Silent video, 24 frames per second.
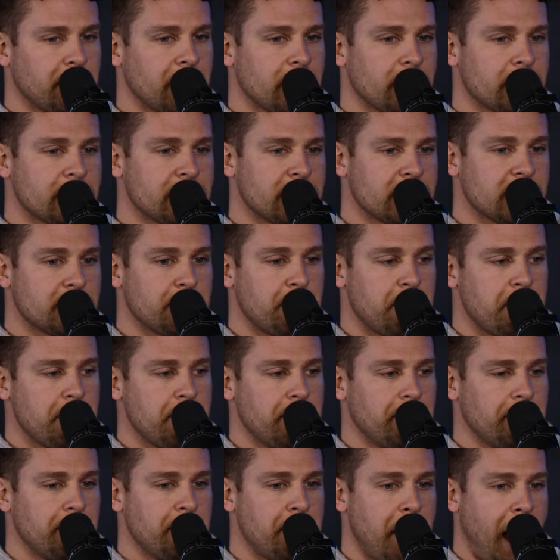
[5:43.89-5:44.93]
There's this
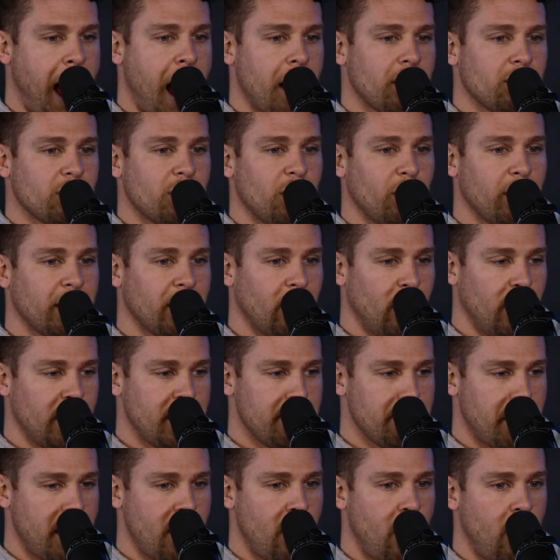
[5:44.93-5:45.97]
battle going on
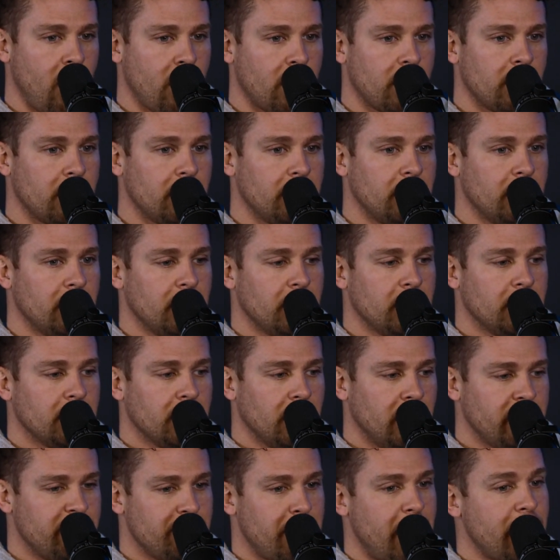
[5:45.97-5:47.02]
in my heart
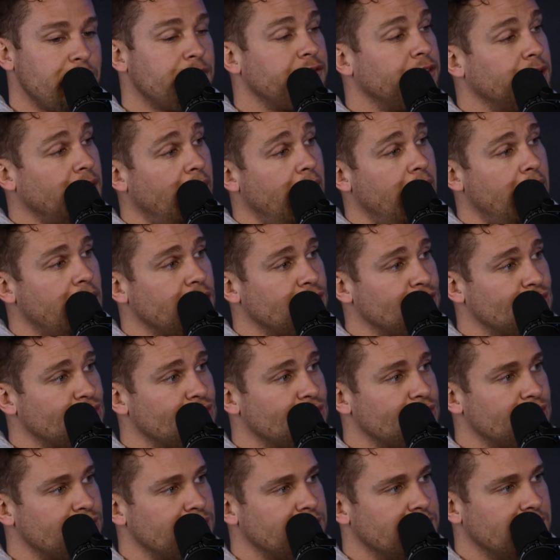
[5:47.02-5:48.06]
of my
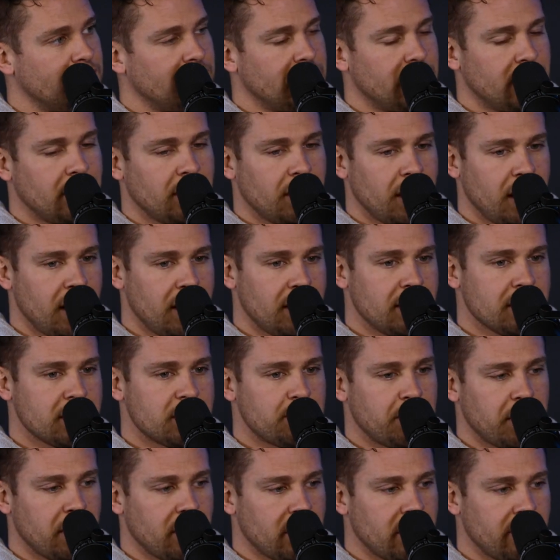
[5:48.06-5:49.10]
flesh and the
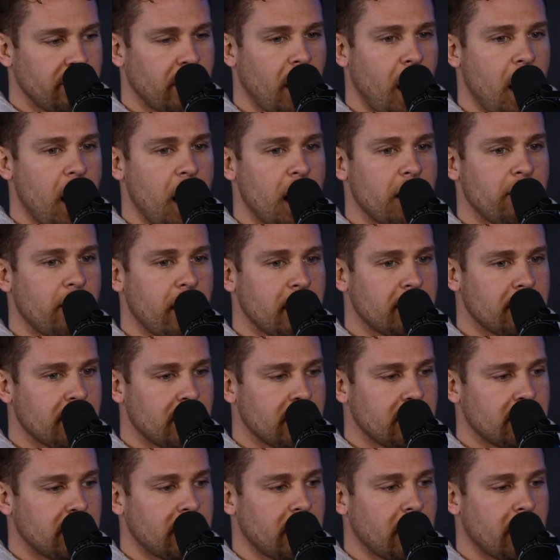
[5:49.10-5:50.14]
Spirit of God, right?
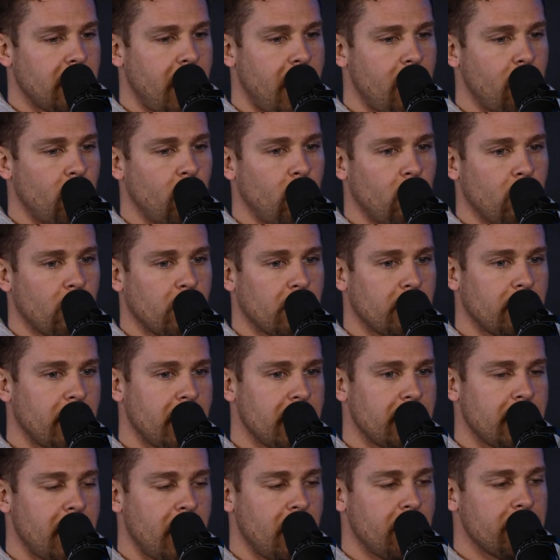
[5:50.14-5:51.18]
They're at war
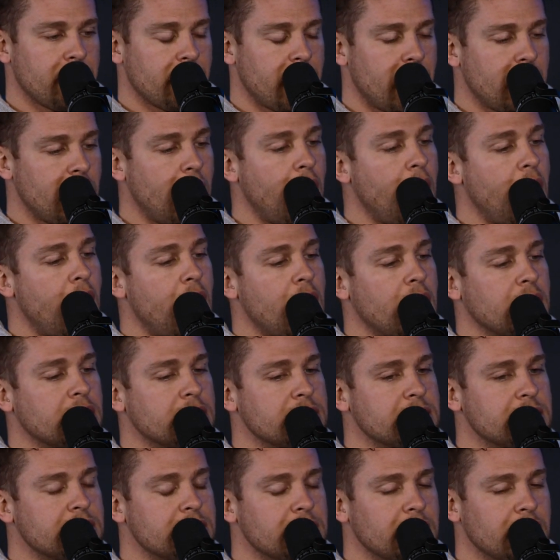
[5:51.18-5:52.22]
right now. They're at
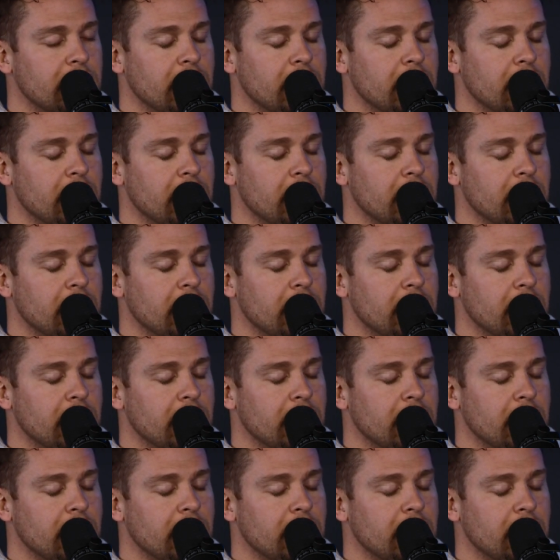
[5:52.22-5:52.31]
odds.